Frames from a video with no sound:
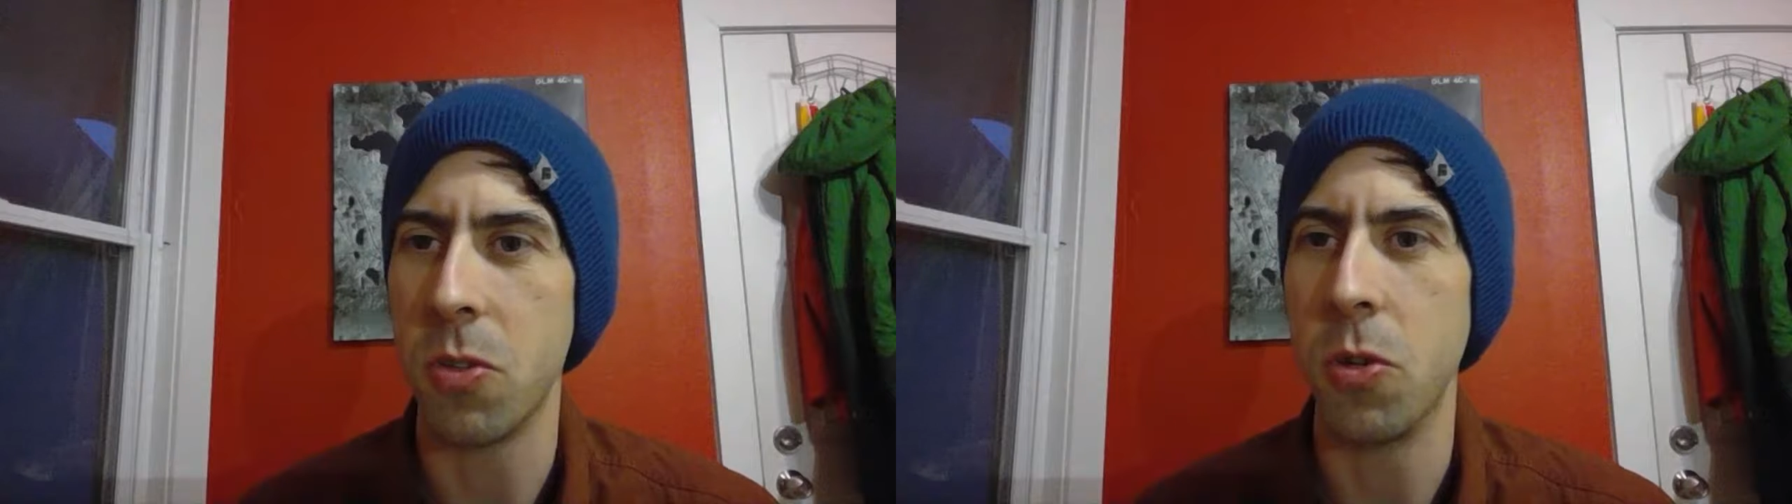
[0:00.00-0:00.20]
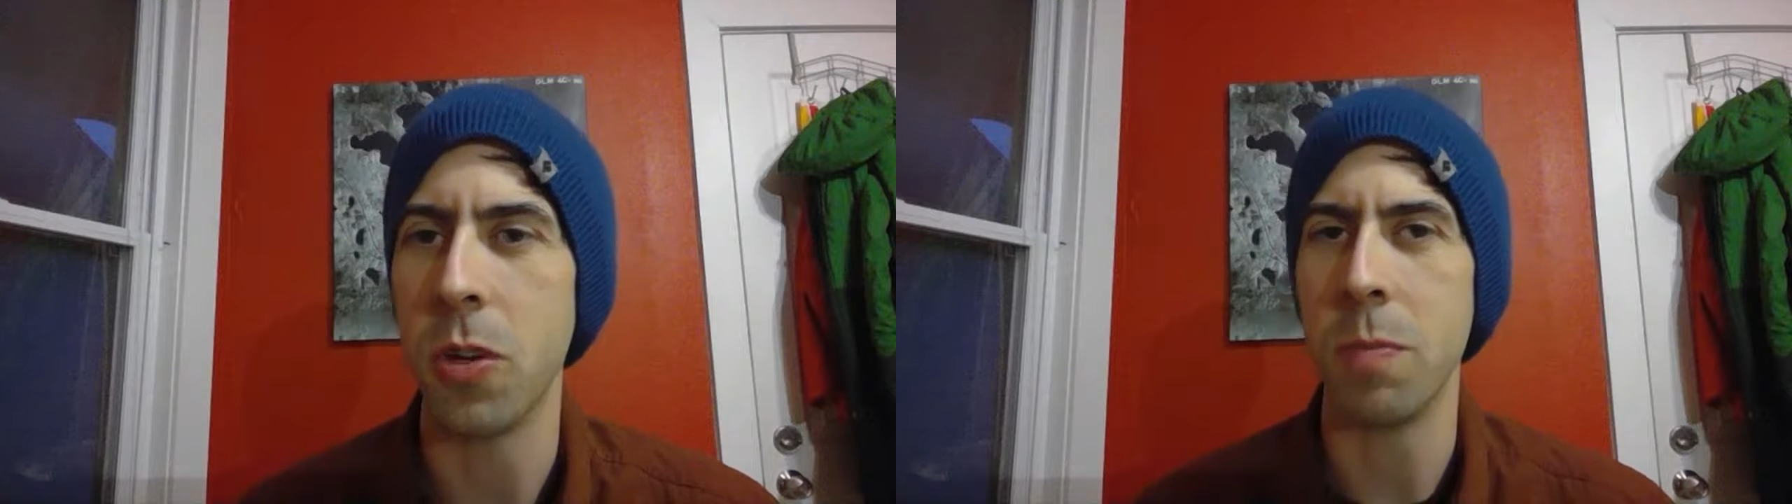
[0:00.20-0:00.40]

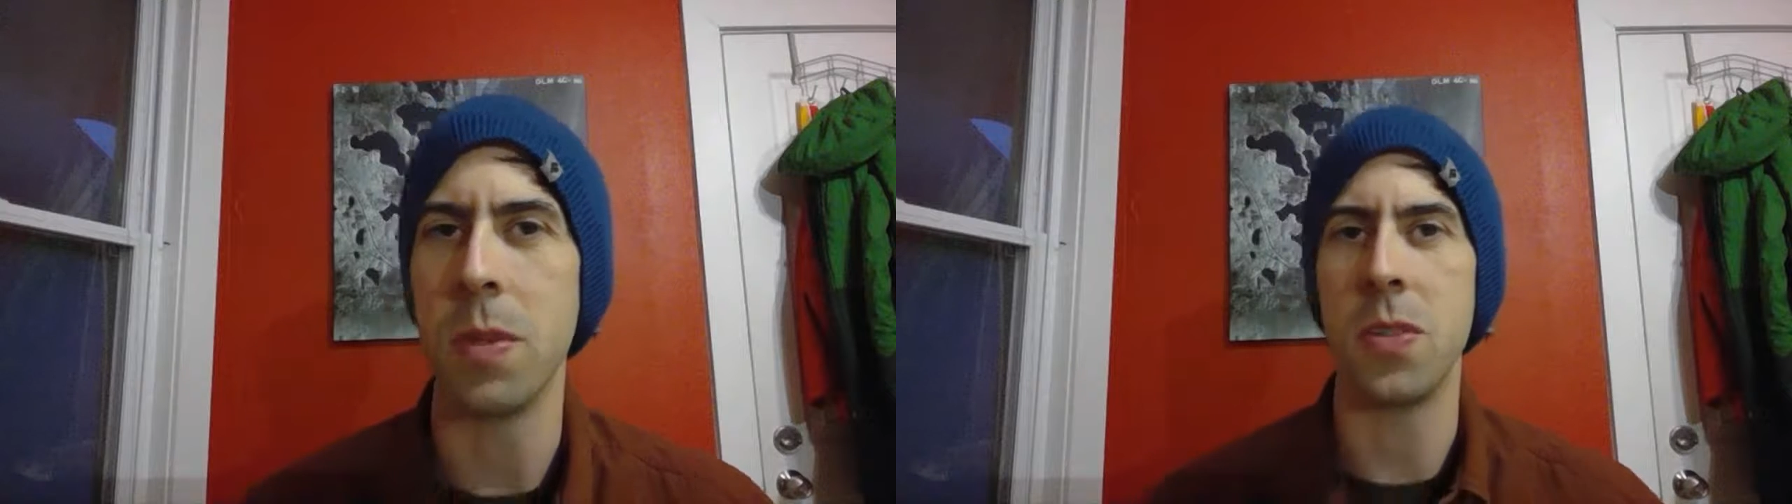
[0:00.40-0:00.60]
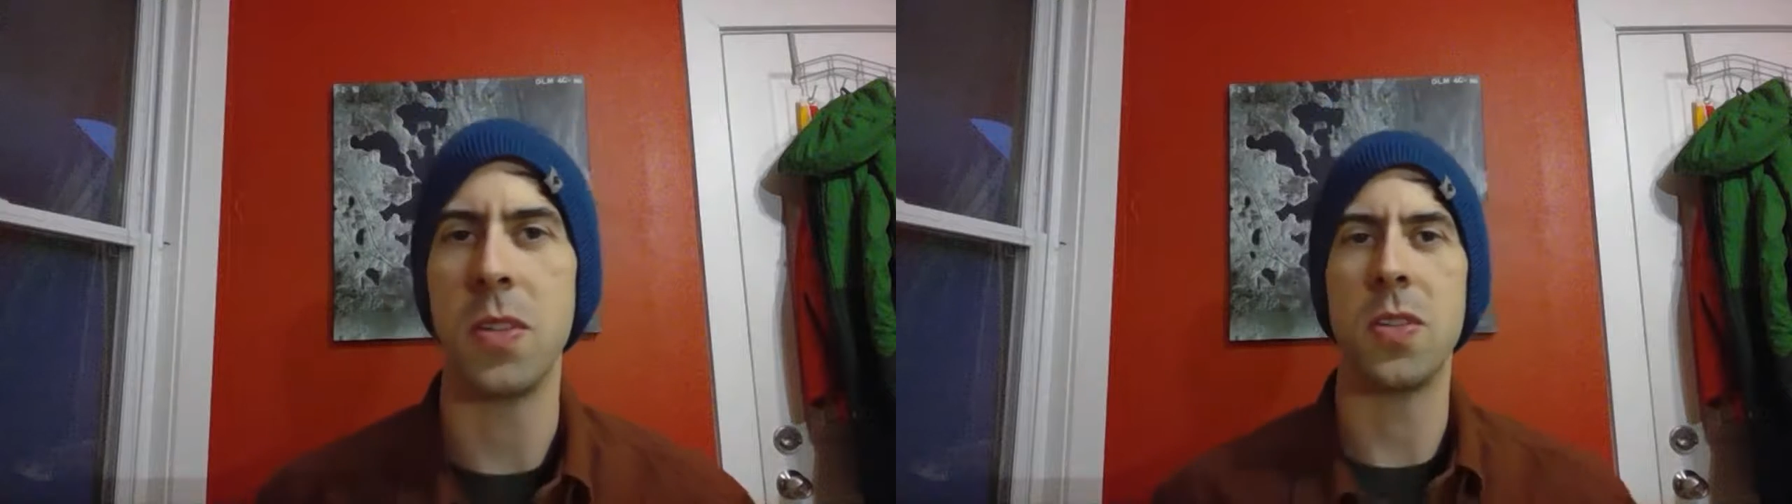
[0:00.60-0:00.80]
tutoring
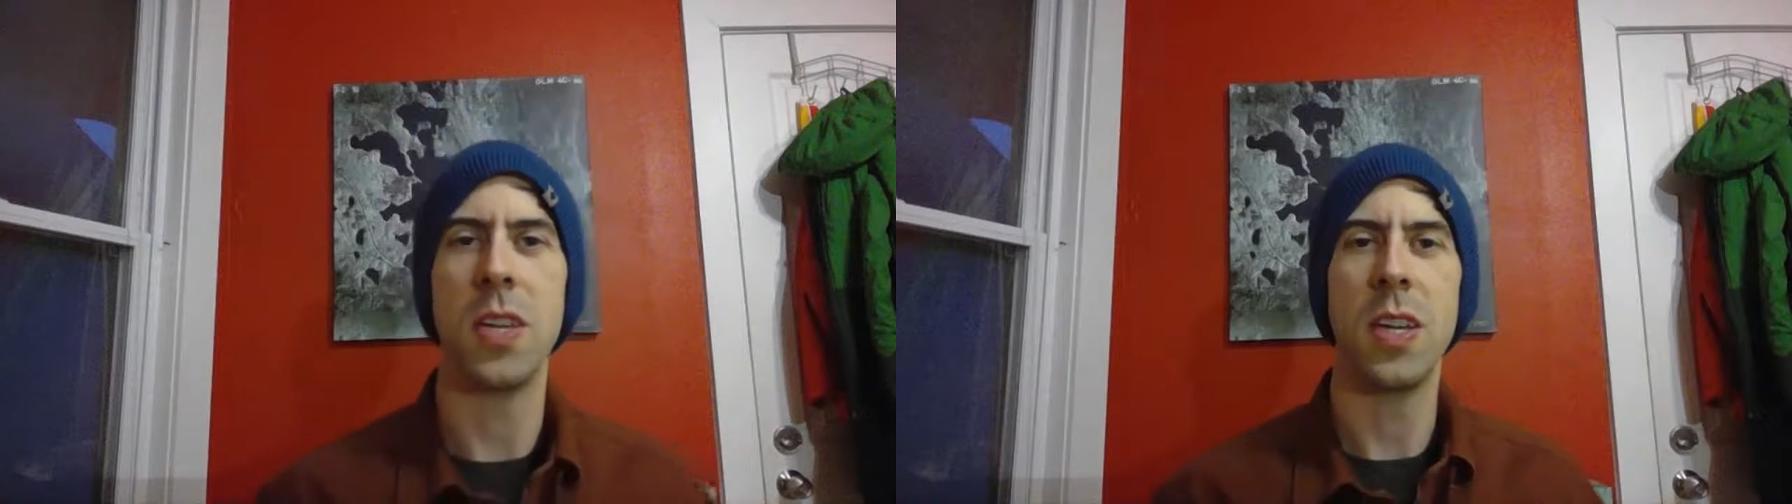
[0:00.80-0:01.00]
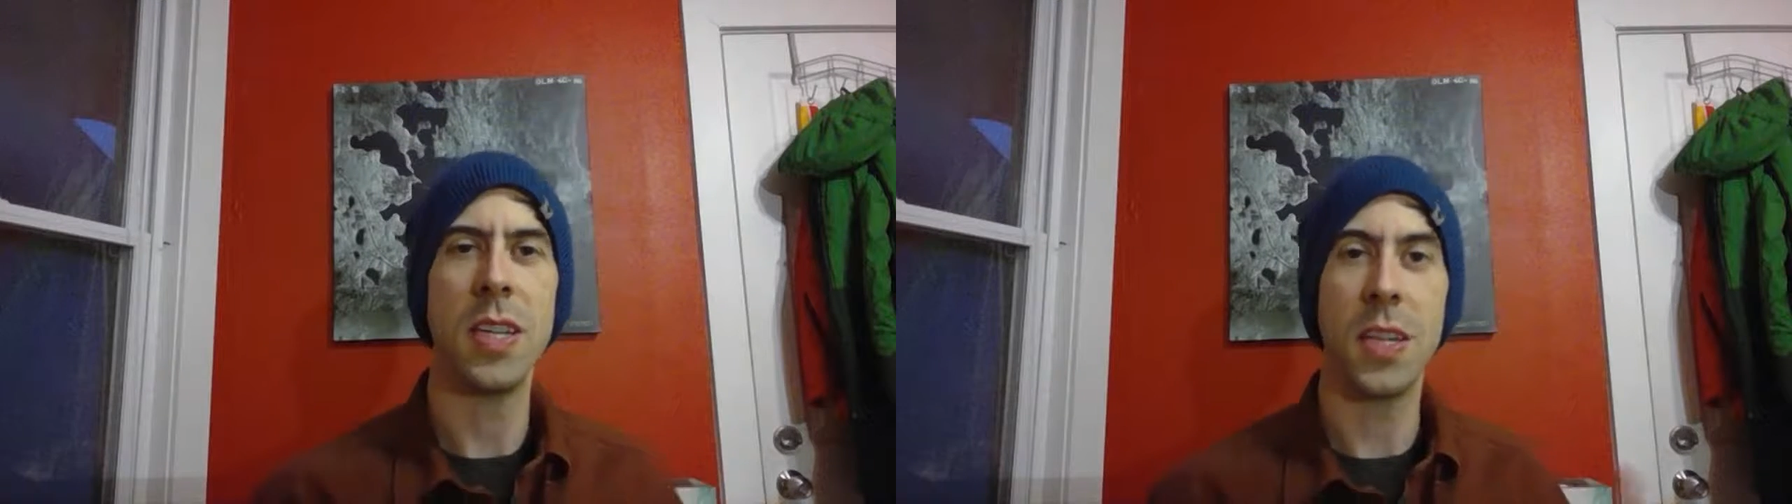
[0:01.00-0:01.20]
business?
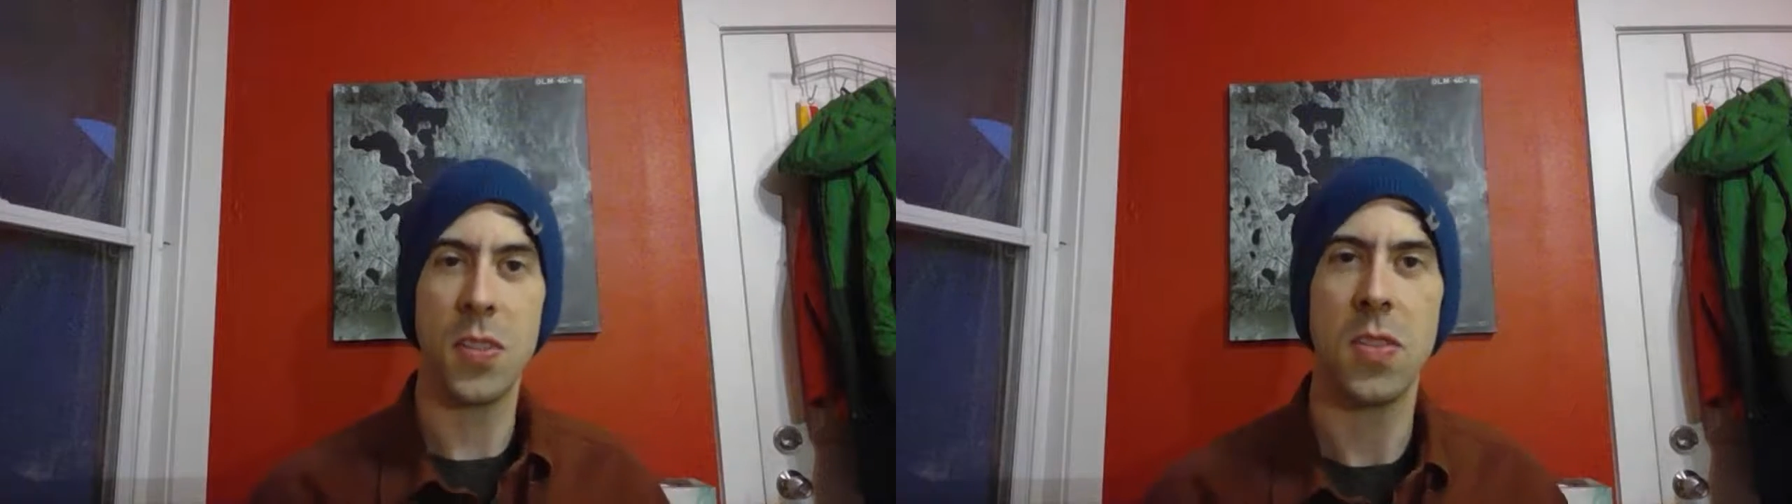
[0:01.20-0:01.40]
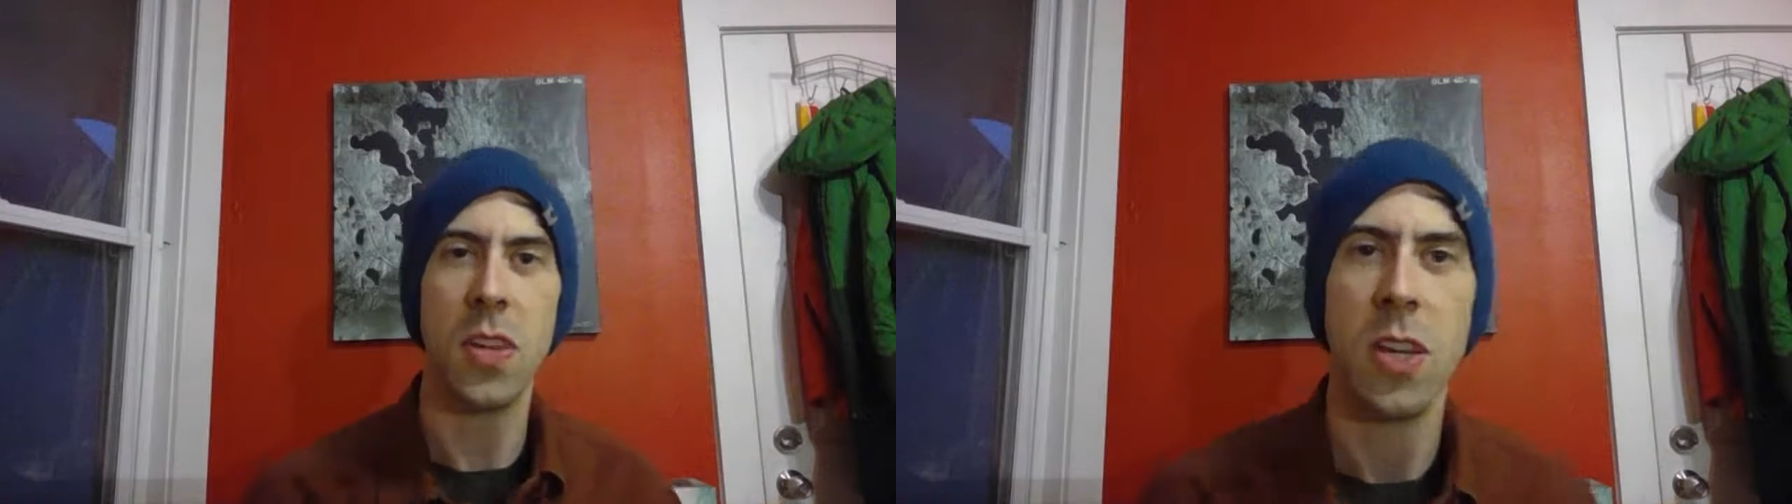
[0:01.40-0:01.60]

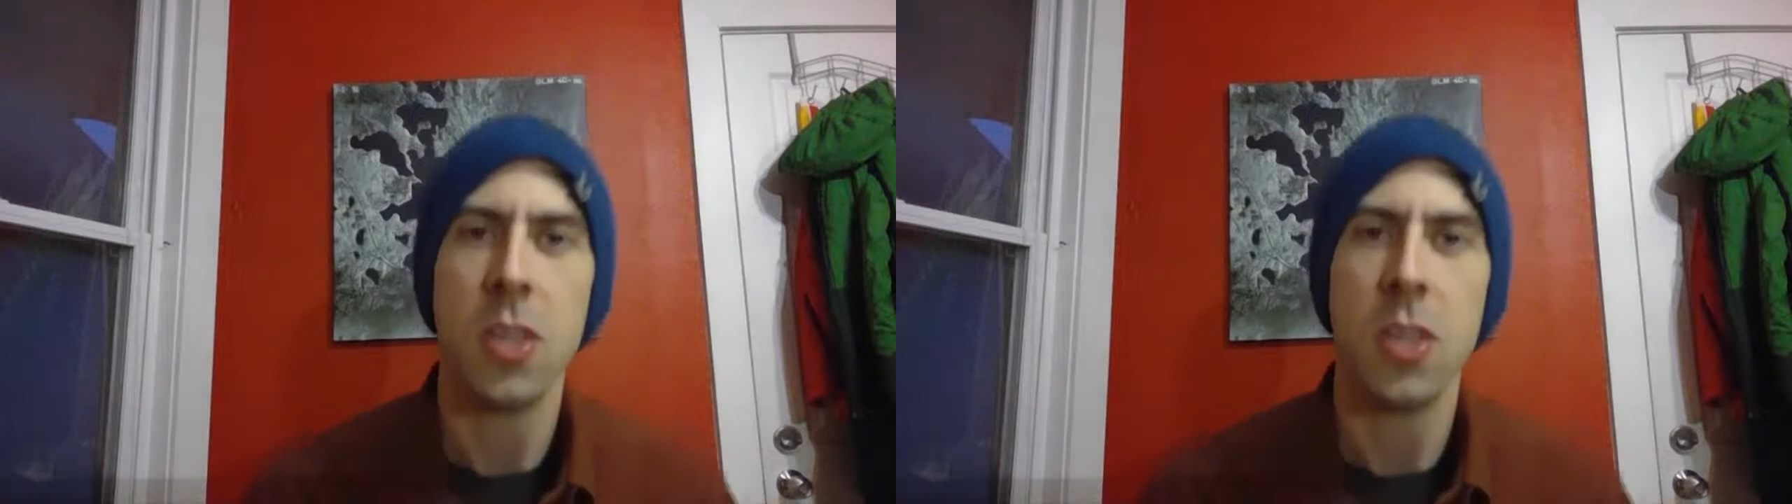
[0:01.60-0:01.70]
Yes.